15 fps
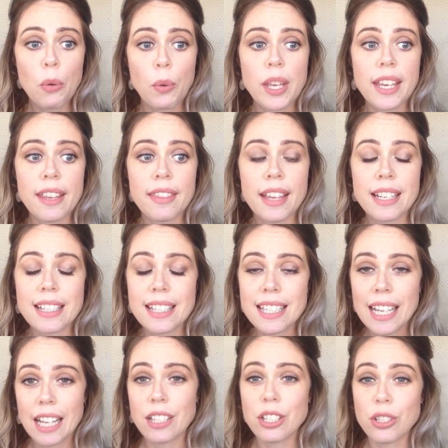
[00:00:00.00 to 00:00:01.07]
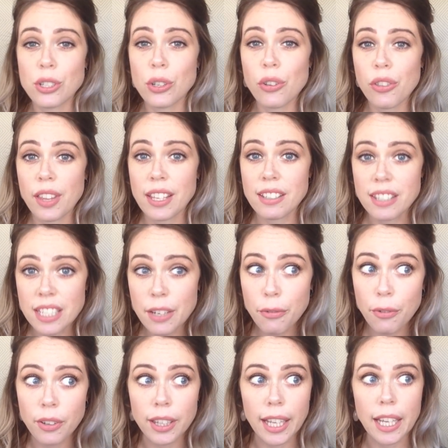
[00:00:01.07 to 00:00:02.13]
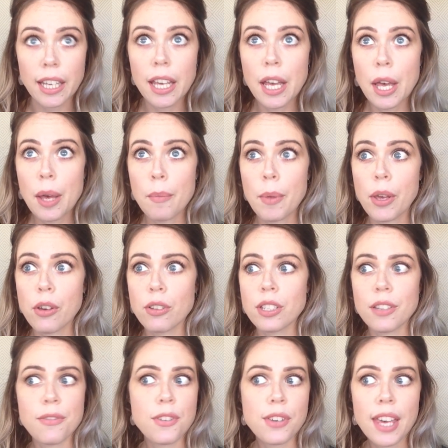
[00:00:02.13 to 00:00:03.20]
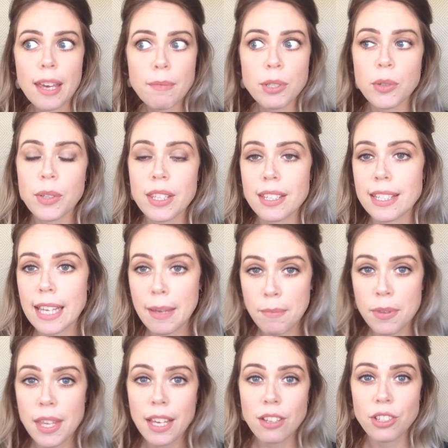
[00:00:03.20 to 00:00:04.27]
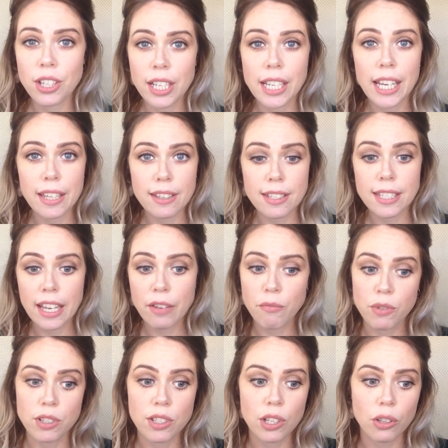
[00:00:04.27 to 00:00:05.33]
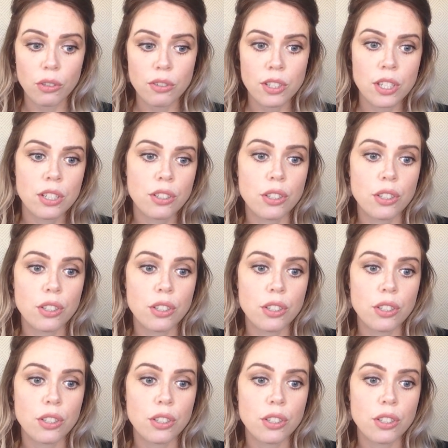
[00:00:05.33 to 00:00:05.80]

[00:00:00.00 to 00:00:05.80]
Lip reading: we can then start to do things differently, because if you keep doing the same things, you're going to get the same results.